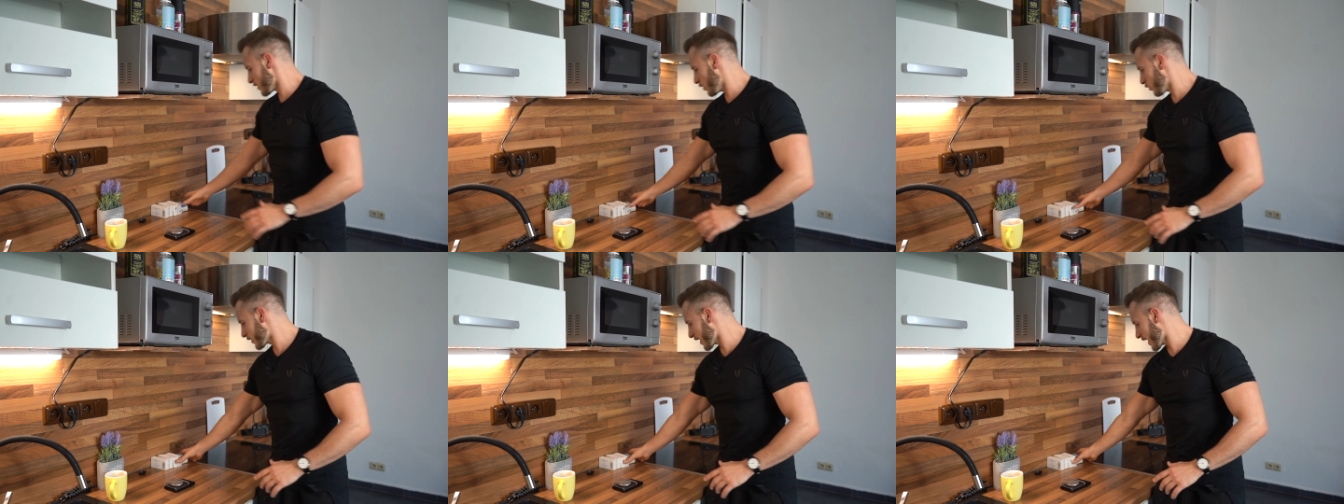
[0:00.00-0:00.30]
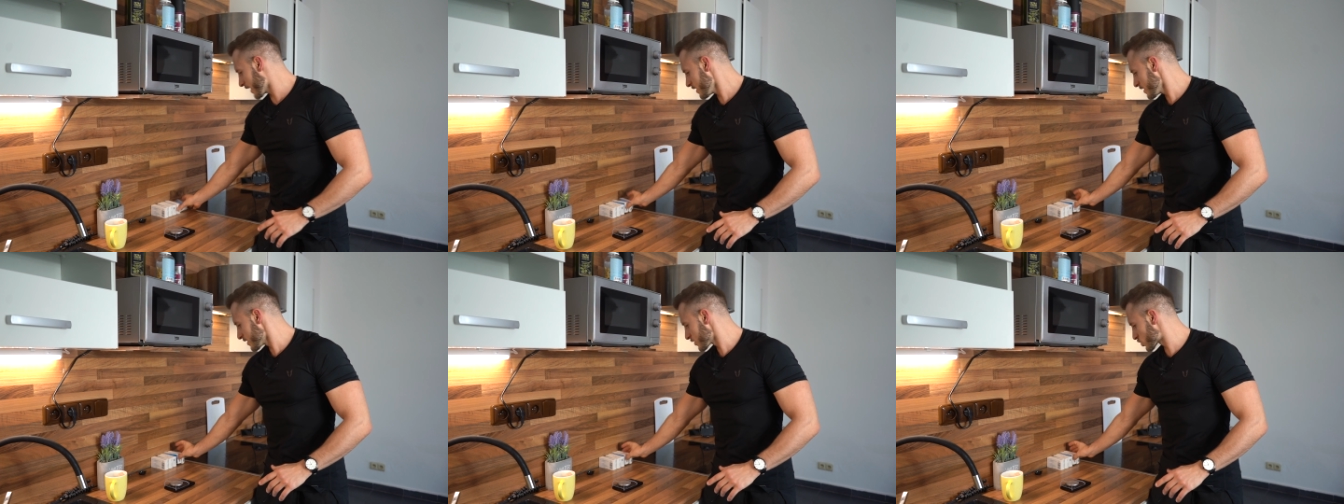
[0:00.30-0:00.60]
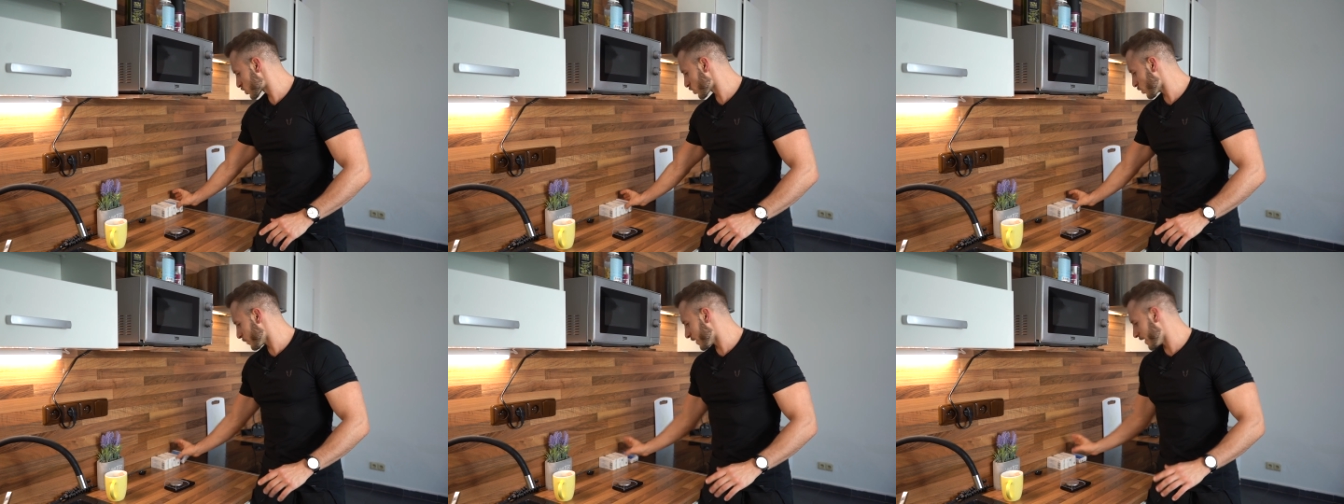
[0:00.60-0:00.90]
Okay,
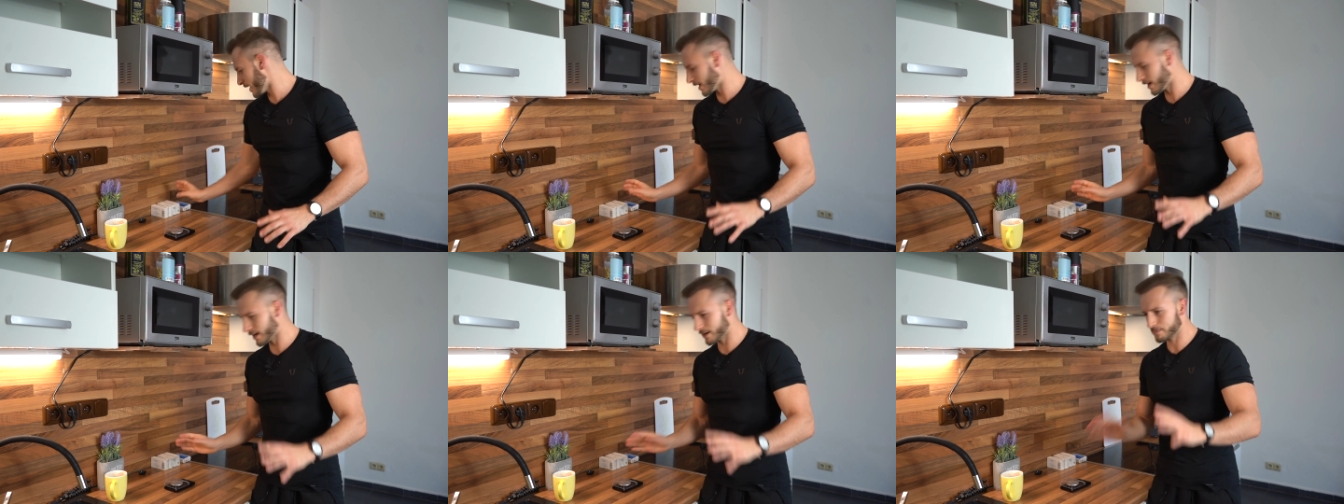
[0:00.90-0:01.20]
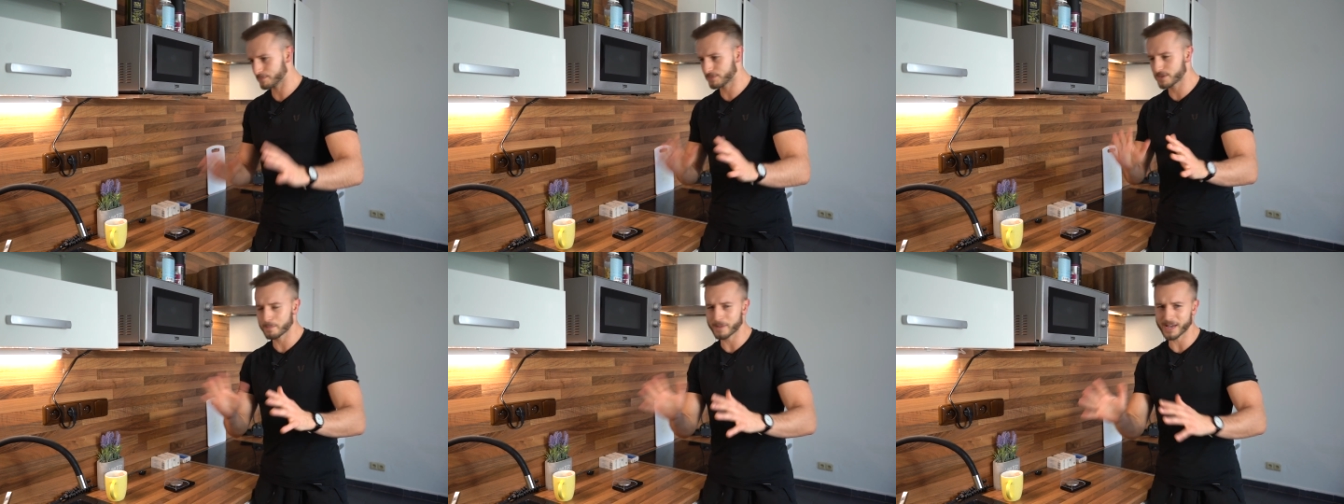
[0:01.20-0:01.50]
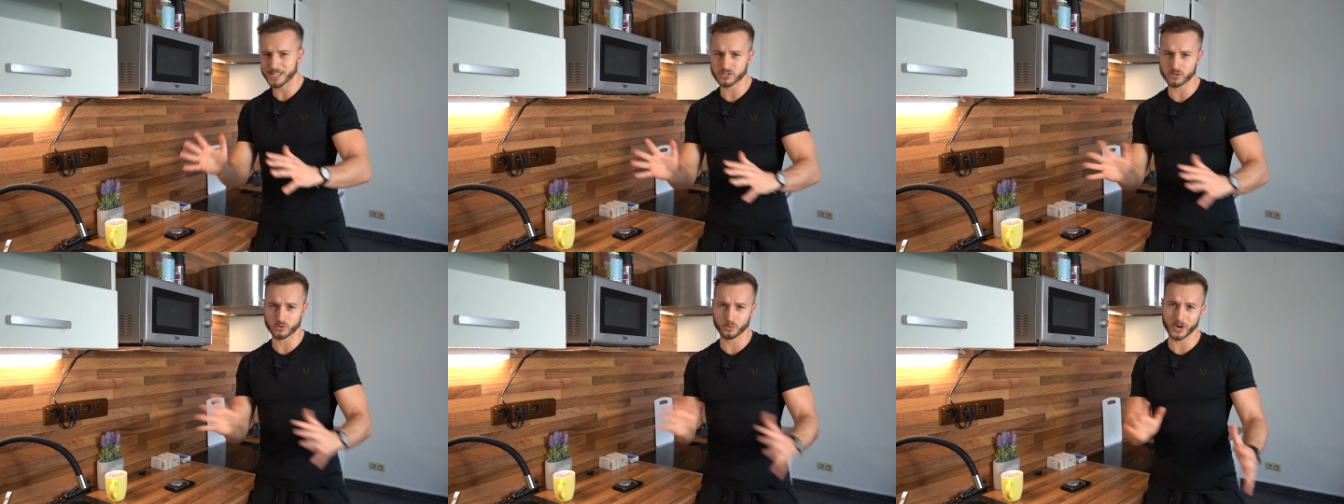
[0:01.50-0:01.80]
so
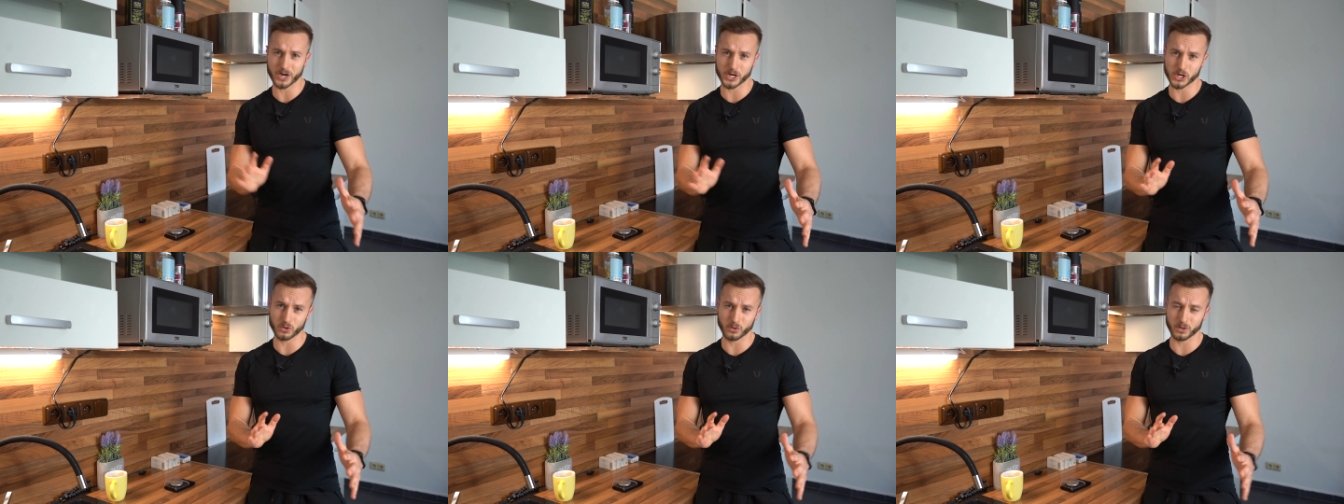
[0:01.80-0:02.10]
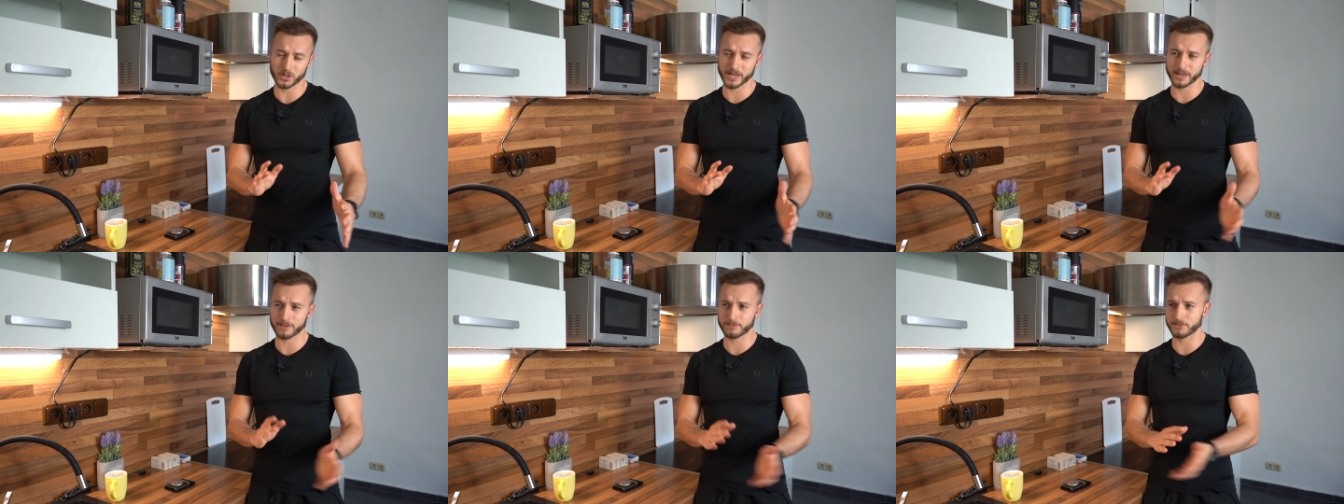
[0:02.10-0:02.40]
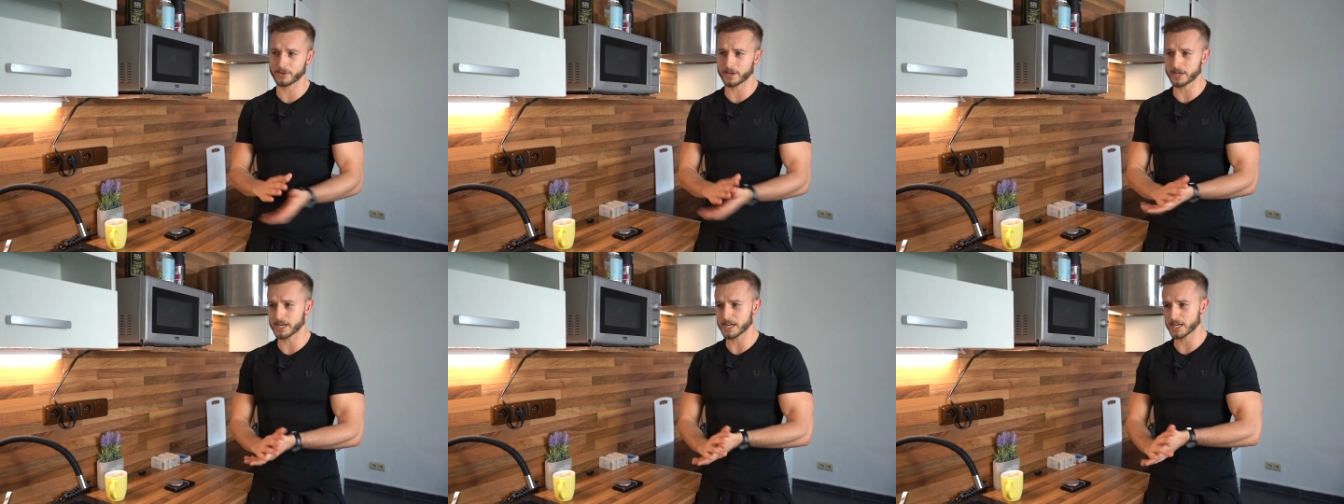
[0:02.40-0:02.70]
depends on where you live.